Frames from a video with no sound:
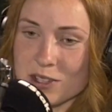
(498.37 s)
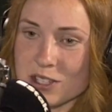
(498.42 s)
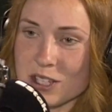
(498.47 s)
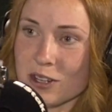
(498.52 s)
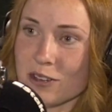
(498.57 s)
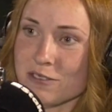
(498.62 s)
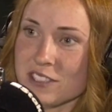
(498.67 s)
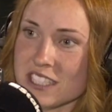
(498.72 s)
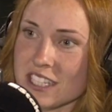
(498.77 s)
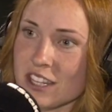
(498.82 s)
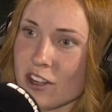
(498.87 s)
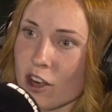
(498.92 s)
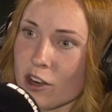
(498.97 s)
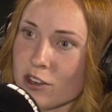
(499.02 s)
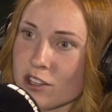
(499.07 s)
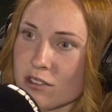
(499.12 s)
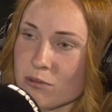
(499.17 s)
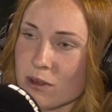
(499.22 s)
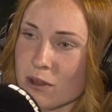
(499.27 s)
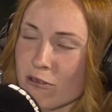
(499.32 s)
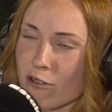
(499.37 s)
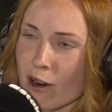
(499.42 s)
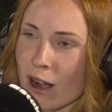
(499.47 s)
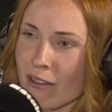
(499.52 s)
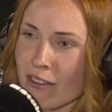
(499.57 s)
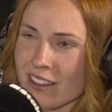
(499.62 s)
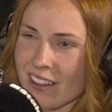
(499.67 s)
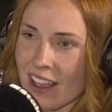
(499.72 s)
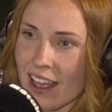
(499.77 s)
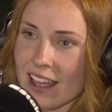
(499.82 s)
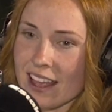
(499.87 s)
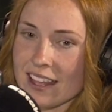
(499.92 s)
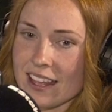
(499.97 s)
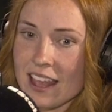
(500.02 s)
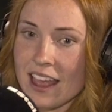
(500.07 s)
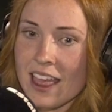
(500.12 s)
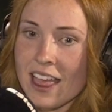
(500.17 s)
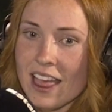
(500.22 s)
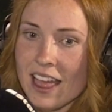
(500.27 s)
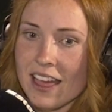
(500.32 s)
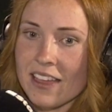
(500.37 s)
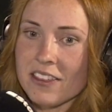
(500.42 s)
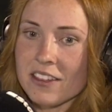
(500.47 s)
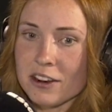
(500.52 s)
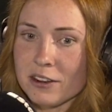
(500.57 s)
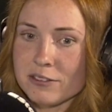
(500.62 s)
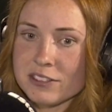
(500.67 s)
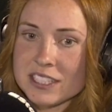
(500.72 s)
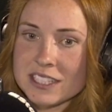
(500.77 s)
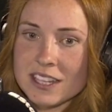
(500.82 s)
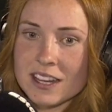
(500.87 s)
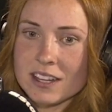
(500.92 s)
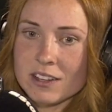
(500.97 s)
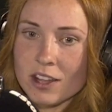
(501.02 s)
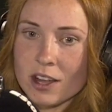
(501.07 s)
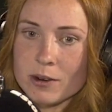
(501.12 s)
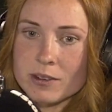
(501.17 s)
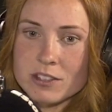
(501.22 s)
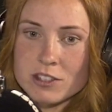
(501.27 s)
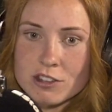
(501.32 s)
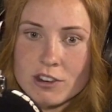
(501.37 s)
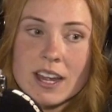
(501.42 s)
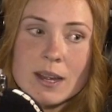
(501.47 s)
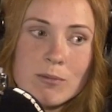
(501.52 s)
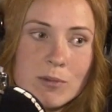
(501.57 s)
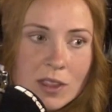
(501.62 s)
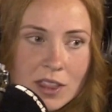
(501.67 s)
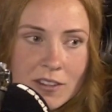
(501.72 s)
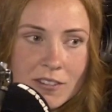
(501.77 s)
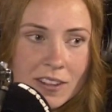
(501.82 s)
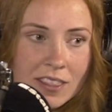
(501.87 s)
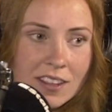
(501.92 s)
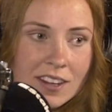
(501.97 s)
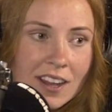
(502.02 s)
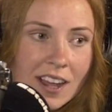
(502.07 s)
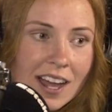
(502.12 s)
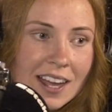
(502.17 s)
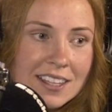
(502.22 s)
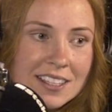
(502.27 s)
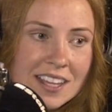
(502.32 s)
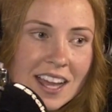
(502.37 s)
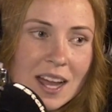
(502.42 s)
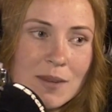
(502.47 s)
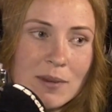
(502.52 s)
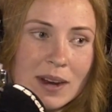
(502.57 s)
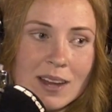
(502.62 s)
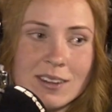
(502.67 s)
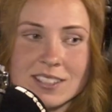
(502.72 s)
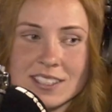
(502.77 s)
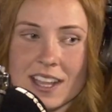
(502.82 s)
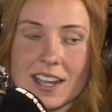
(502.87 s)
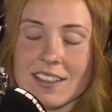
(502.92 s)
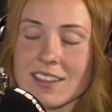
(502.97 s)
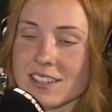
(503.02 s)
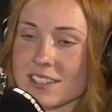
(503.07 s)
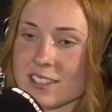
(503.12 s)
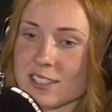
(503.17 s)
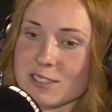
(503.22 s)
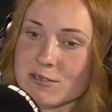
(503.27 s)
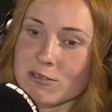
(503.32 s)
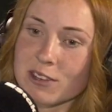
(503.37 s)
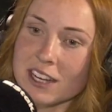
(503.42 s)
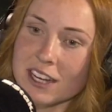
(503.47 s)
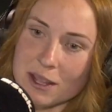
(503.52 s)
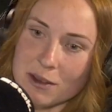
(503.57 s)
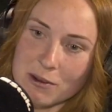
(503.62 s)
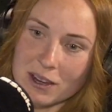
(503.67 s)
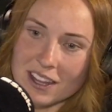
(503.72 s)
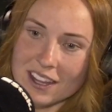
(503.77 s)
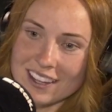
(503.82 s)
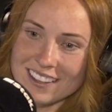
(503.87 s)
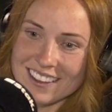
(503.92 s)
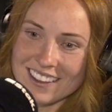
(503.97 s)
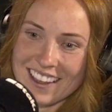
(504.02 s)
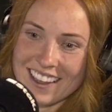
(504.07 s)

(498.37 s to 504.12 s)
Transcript: she'd obviously coach me throughout the day, and then obviously I'd go and train with her in the night time, and I was like, this is really weird.